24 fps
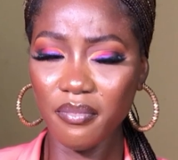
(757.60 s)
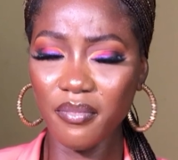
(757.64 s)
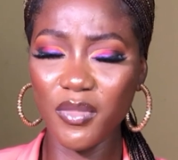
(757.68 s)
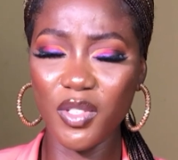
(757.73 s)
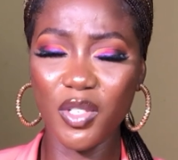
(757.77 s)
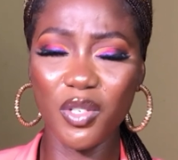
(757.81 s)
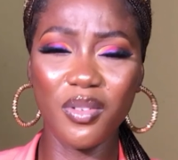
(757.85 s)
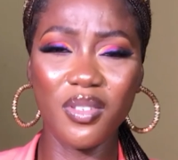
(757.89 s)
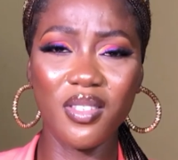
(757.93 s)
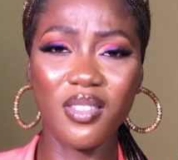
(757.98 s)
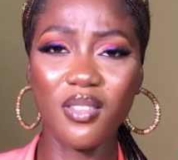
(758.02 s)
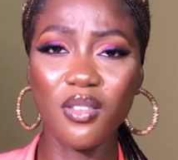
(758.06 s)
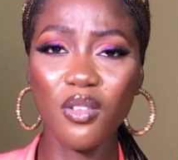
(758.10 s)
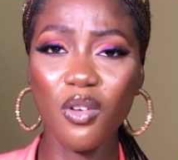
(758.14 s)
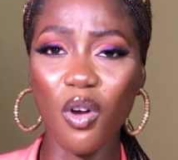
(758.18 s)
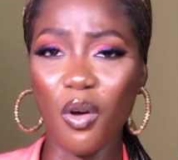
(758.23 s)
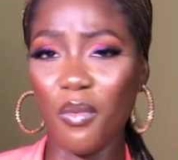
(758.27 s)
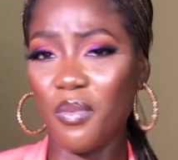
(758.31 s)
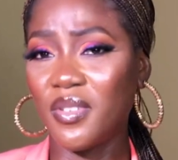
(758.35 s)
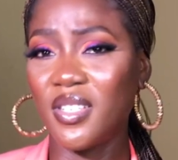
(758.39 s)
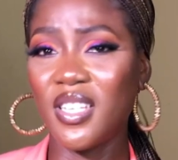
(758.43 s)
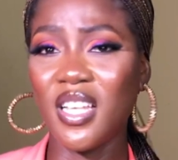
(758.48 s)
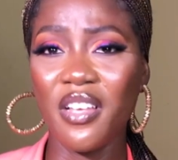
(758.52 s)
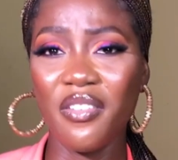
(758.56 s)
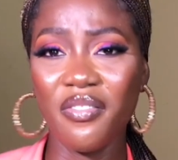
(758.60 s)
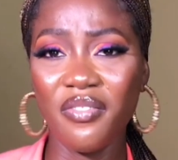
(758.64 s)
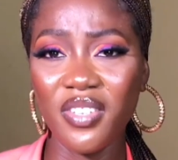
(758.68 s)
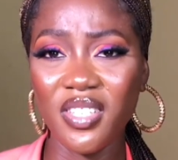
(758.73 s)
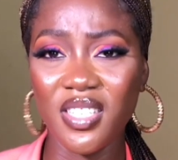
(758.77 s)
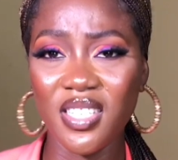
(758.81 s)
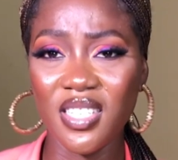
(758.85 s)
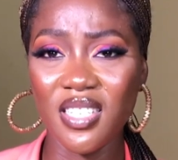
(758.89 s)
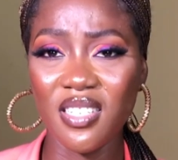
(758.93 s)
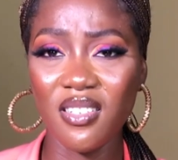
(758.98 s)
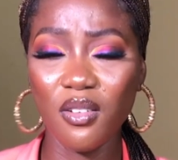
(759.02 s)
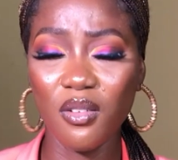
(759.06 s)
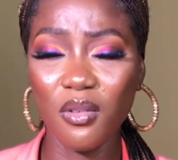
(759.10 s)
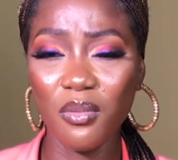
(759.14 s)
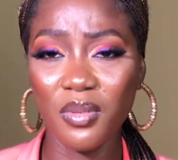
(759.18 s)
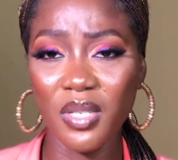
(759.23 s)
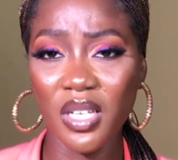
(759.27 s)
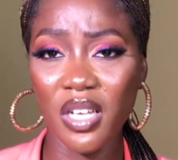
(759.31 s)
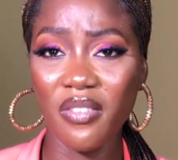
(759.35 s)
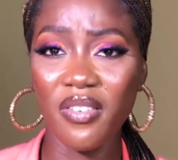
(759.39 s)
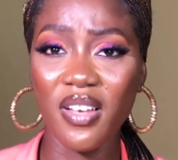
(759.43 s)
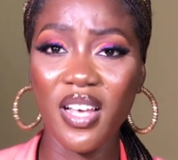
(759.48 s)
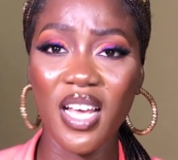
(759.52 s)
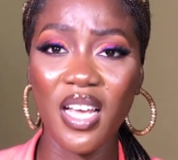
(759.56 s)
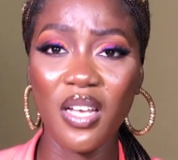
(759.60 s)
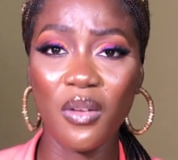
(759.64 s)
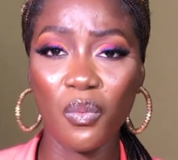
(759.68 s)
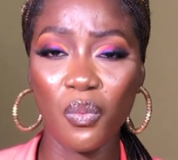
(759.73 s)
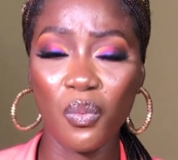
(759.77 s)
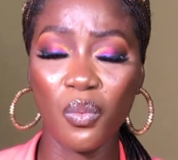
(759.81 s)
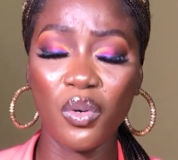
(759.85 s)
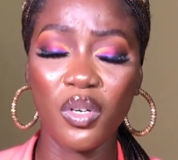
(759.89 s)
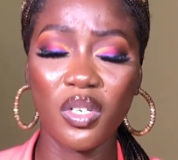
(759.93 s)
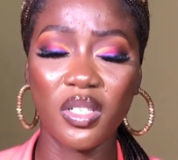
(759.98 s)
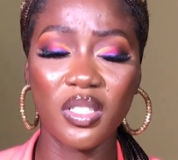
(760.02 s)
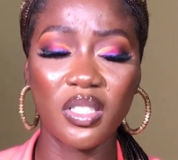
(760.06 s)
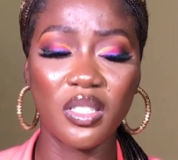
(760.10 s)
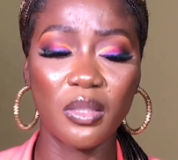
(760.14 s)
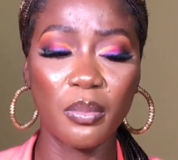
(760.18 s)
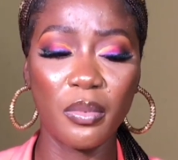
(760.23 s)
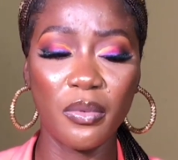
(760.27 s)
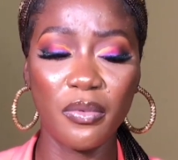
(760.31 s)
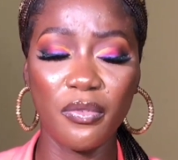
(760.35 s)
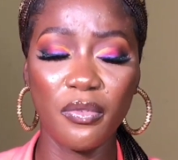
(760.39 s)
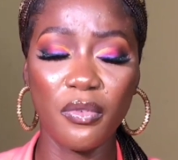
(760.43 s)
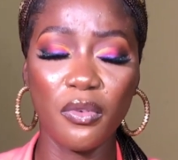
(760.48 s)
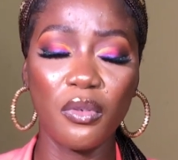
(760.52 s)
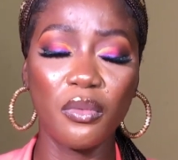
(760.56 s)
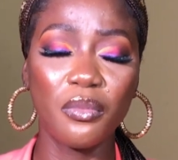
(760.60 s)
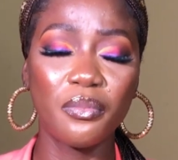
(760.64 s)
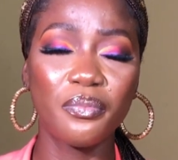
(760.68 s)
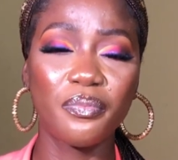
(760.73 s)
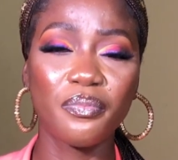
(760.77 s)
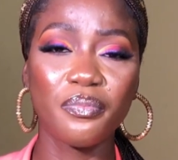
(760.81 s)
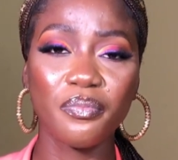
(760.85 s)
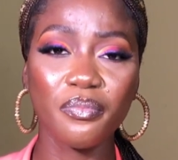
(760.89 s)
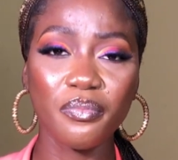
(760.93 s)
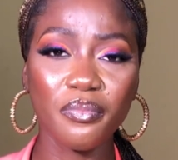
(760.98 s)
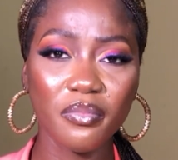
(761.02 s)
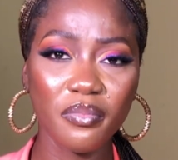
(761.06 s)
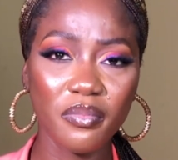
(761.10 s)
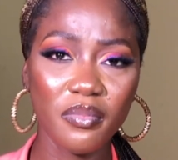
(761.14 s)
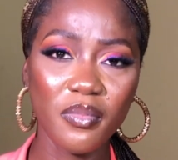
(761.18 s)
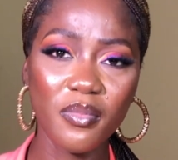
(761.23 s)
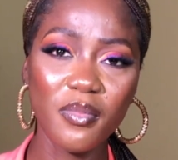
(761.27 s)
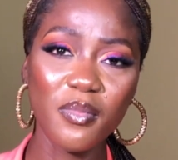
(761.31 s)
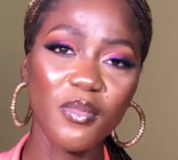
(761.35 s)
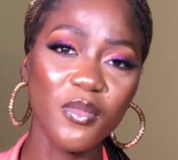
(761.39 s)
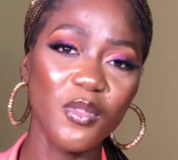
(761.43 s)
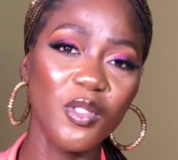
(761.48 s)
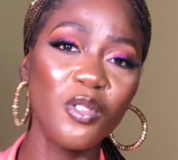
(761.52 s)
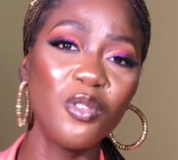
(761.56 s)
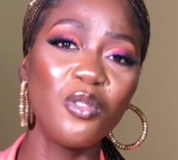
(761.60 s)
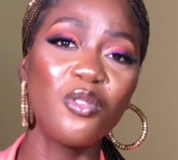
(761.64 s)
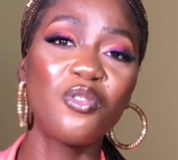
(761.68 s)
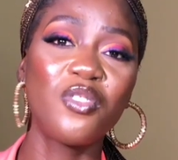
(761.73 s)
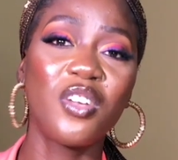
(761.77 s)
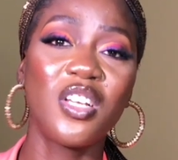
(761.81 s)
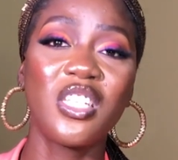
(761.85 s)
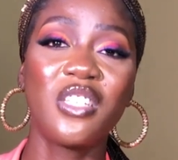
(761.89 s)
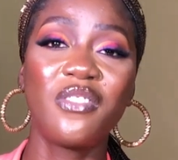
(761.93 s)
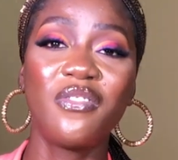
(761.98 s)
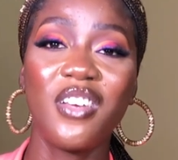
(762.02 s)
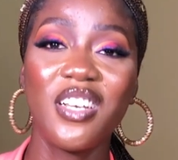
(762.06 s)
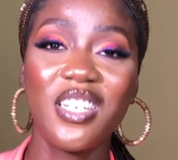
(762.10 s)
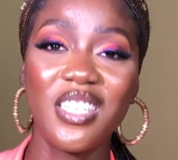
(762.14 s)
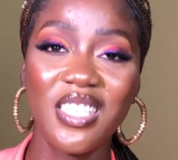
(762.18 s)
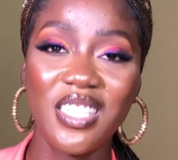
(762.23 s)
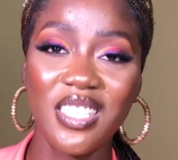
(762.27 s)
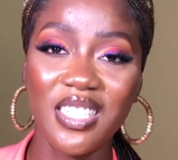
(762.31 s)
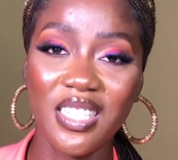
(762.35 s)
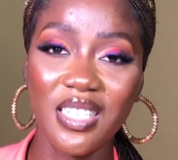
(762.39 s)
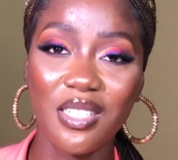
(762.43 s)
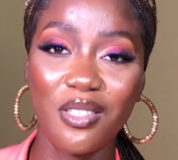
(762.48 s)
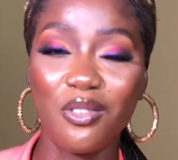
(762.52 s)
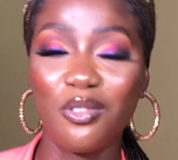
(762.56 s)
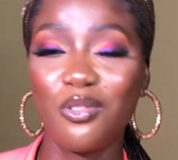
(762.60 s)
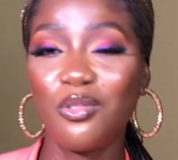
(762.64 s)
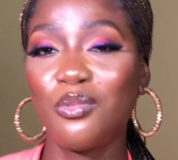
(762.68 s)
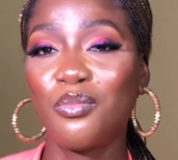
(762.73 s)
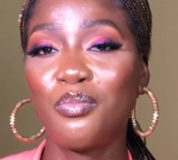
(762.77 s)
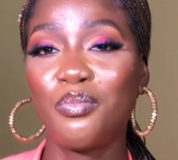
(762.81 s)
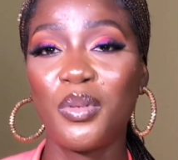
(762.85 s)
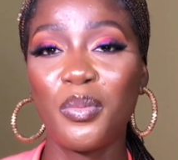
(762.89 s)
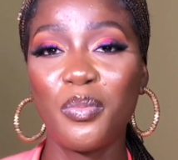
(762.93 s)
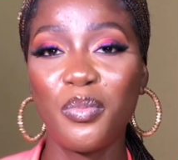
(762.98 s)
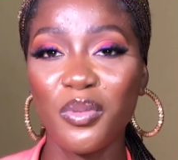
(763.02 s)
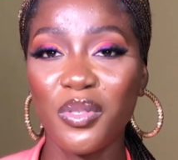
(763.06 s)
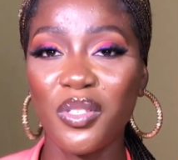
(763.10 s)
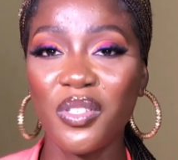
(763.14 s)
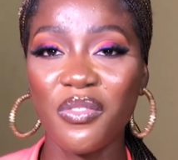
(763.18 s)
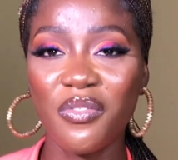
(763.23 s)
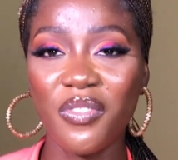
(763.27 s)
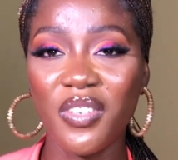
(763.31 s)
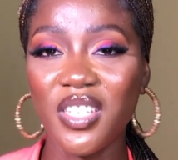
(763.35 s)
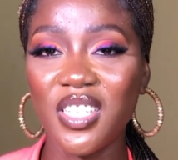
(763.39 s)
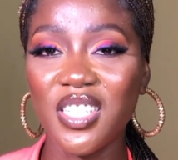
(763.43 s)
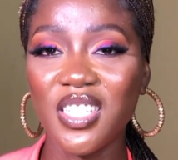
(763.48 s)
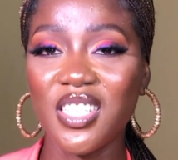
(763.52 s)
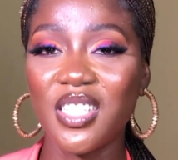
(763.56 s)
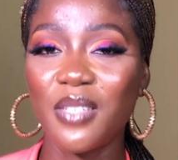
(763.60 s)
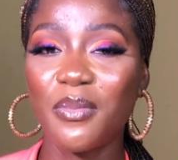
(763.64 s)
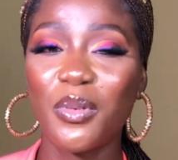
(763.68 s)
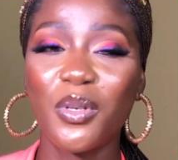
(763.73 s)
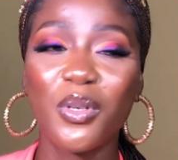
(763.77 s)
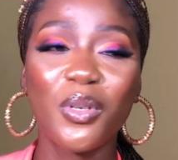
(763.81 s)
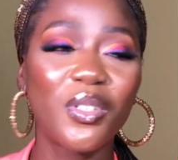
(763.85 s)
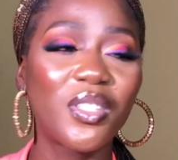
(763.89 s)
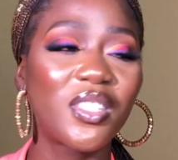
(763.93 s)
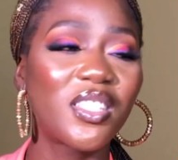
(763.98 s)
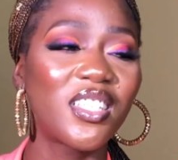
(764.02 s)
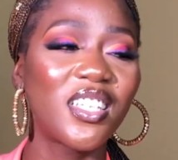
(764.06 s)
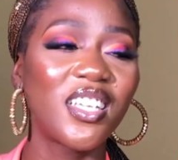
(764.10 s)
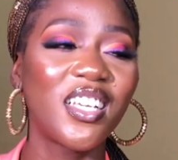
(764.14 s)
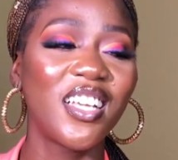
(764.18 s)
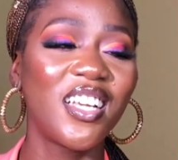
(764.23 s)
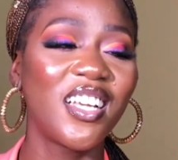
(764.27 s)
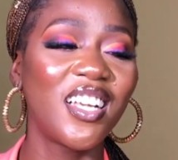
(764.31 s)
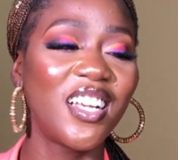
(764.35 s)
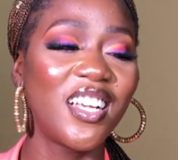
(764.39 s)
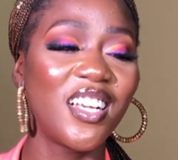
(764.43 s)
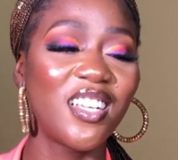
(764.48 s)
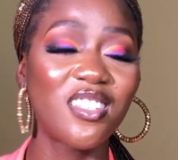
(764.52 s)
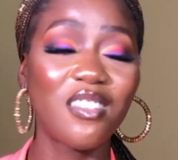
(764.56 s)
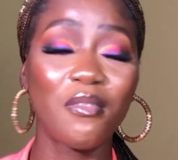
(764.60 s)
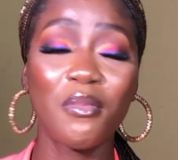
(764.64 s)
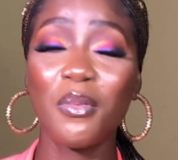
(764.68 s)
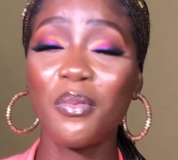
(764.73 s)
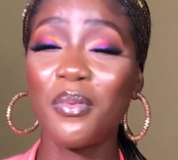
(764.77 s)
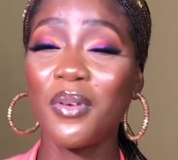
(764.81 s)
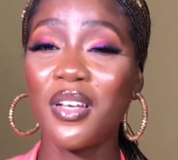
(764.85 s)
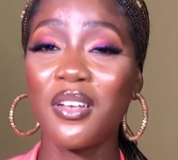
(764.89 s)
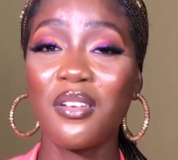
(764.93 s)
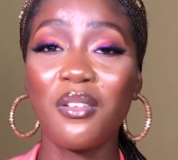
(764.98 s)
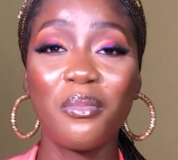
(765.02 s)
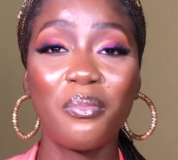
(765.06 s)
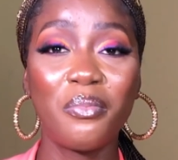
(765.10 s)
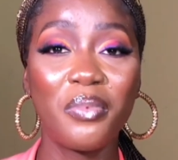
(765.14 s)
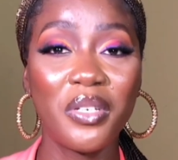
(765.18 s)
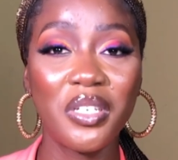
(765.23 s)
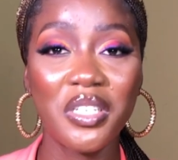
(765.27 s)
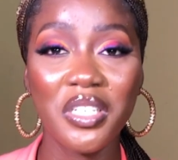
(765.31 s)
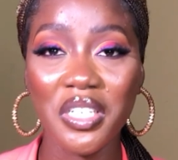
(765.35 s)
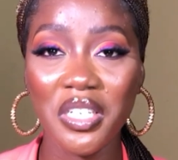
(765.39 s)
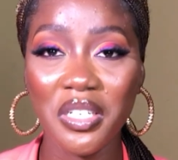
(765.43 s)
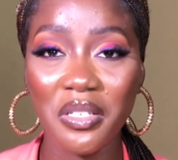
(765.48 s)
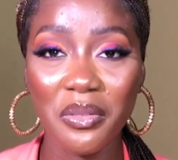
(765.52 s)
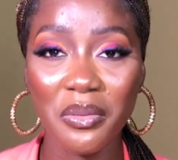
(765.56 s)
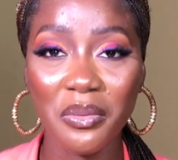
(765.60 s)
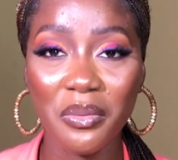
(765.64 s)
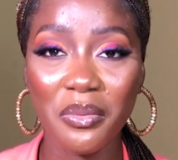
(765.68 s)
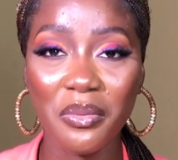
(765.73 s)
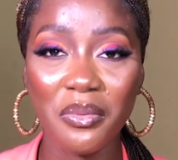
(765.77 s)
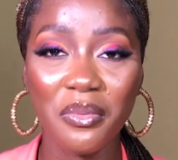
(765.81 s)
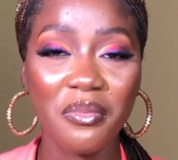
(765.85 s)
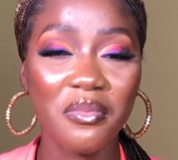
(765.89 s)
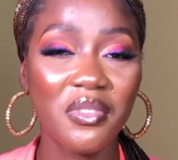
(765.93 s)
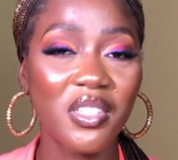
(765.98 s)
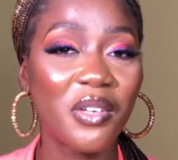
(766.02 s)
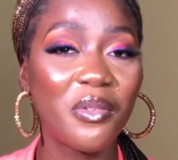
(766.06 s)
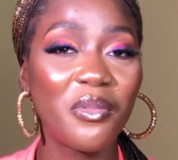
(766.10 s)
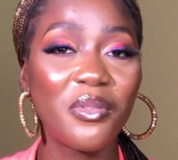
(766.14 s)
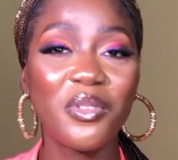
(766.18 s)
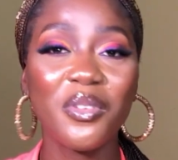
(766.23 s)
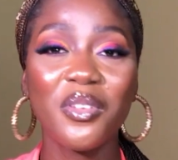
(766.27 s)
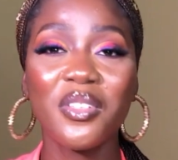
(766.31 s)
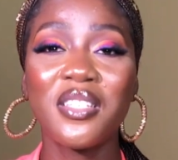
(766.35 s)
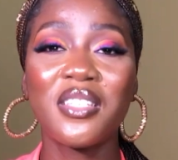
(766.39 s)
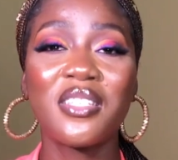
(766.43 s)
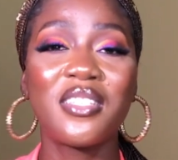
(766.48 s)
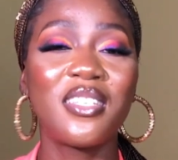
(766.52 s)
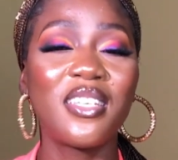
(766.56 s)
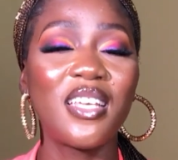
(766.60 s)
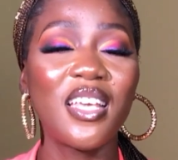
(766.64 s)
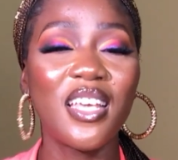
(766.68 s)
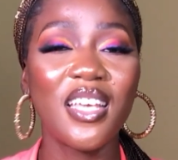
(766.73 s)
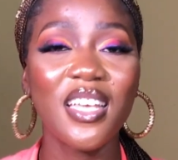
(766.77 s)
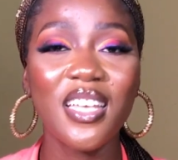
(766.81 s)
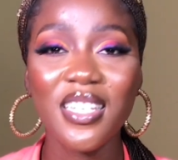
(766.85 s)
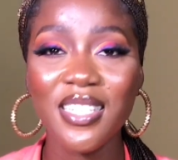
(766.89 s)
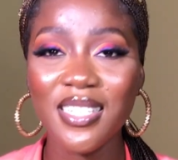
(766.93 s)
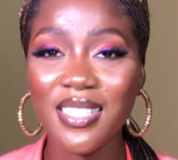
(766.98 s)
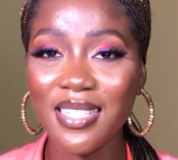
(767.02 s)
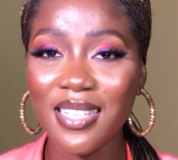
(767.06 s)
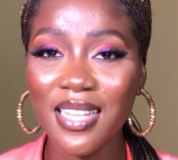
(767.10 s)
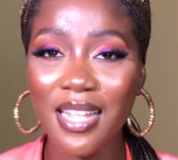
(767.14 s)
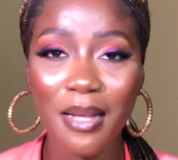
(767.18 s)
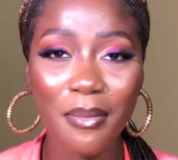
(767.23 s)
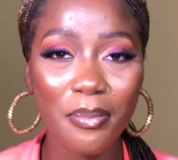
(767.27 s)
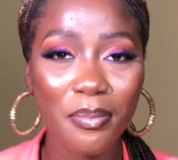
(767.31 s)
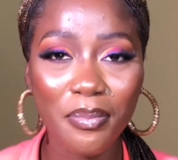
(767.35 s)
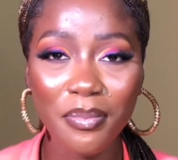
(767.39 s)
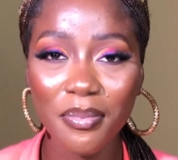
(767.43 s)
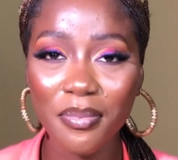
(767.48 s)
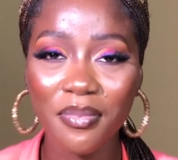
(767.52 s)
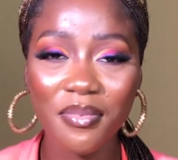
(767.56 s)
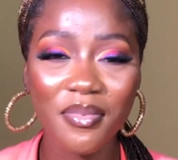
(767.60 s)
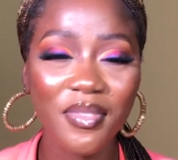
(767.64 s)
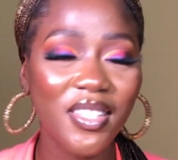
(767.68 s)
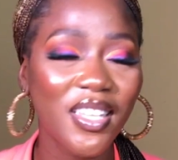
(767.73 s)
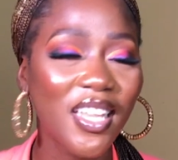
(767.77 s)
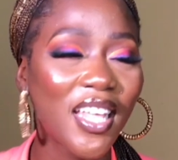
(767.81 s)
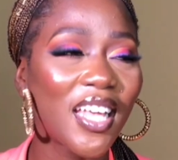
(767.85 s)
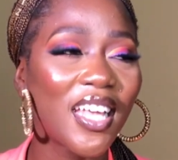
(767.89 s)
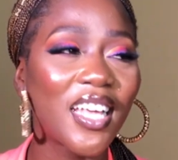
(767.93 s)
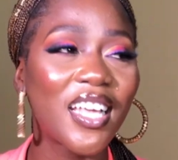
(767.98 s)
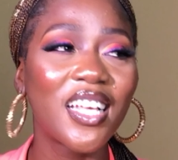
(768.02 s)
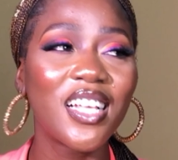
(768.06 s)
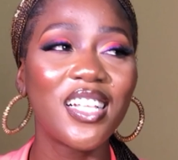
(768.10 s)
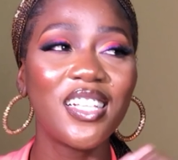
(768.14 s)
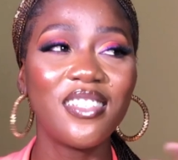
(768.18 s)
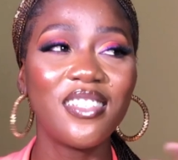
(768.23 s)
Just observe how it works before you transfer this thing to people's face, because some people are not patient. Oh, they will just tear slap. Like